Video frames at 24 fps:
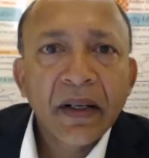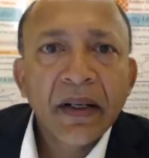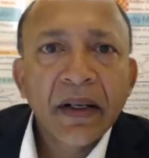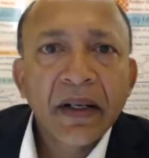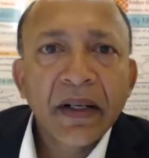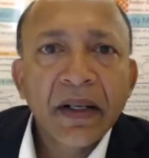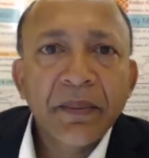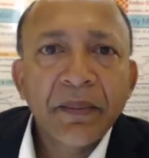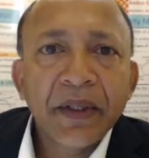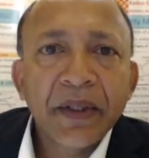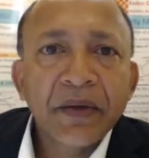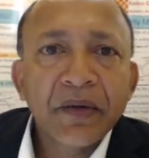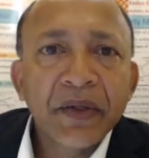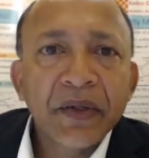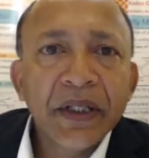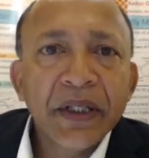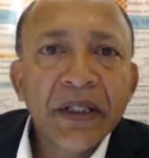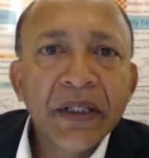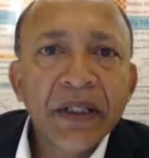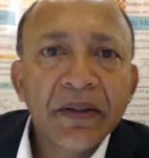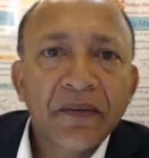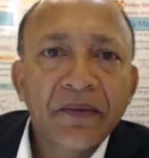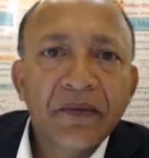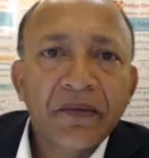Let me
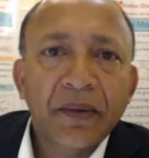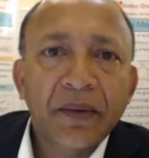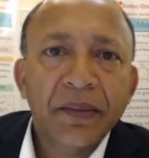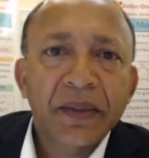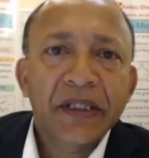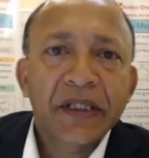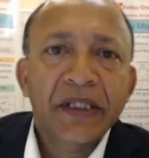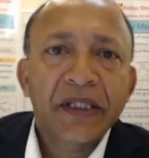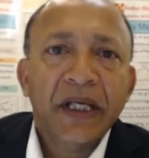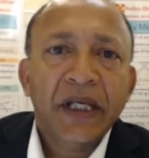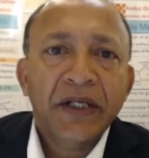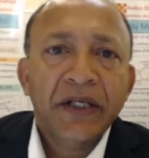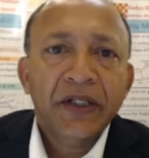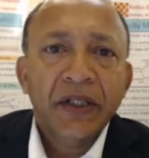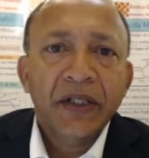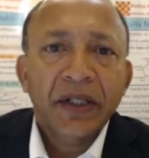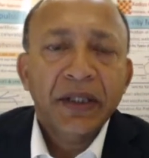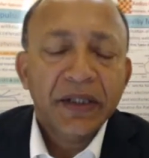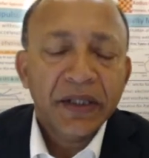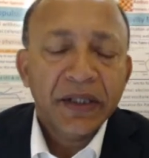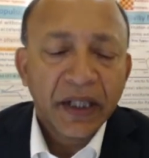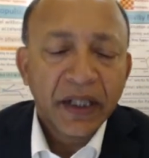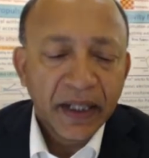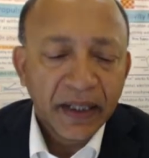read from the section
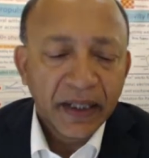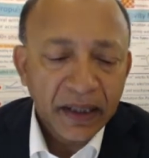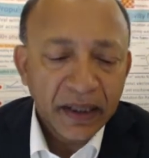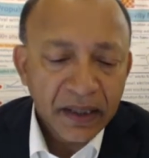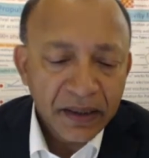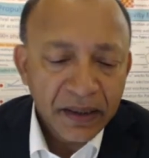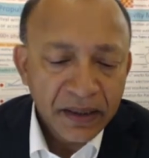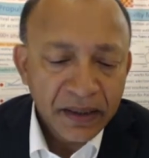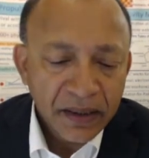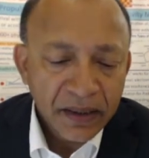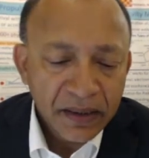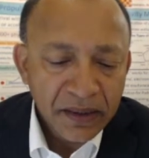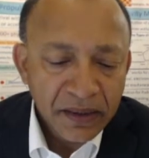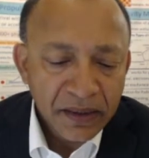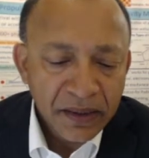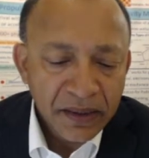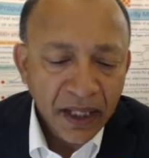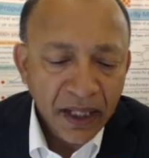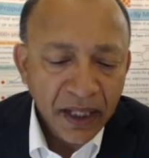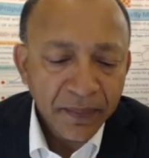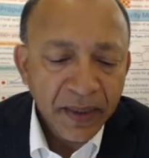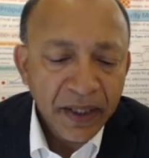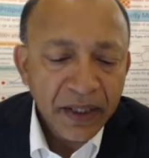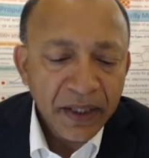titled
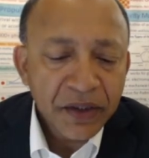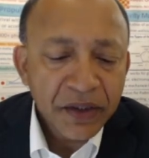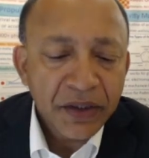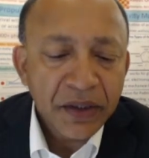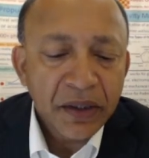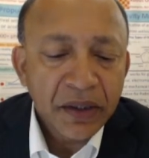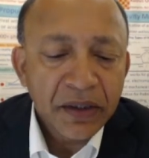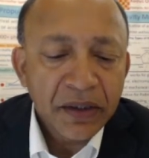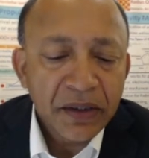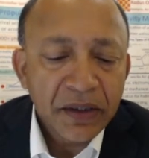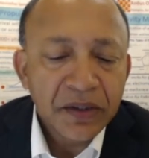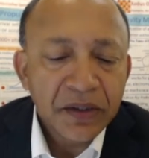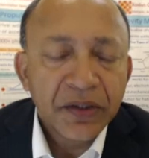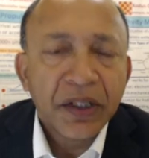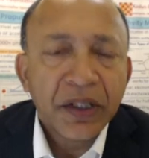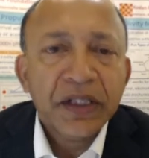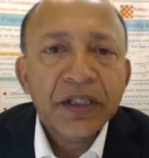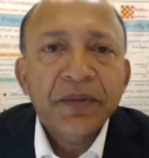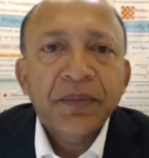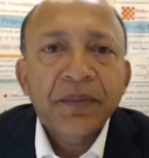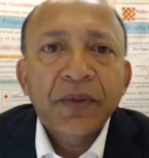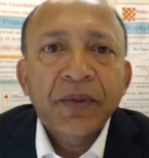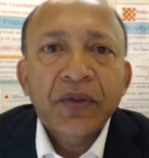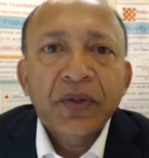Dimensional
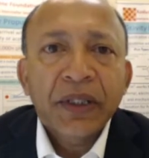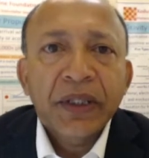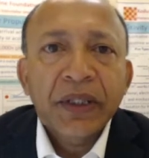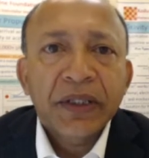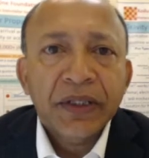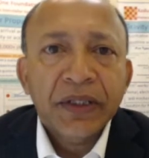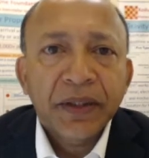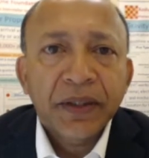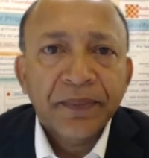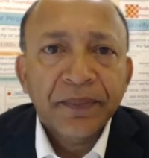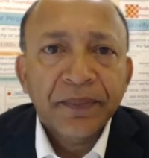Transmutation.